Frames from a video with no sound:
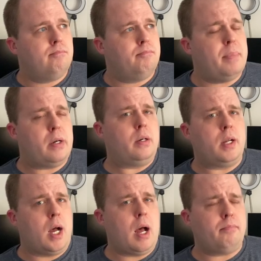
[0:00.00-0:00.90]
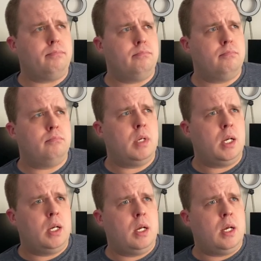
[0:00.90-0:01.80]
bittering hop.
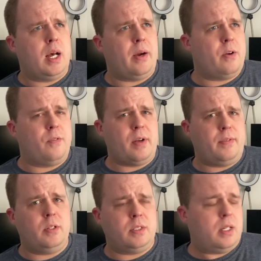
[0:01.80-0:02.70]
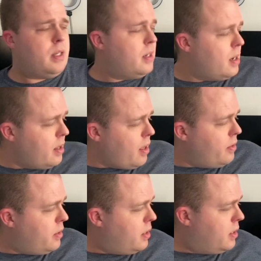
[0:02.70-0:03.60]
I don't know if I've used it in any
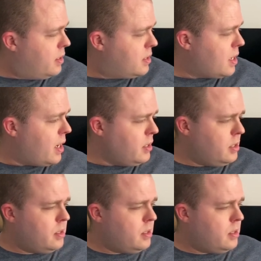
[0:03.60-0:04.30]
other stage.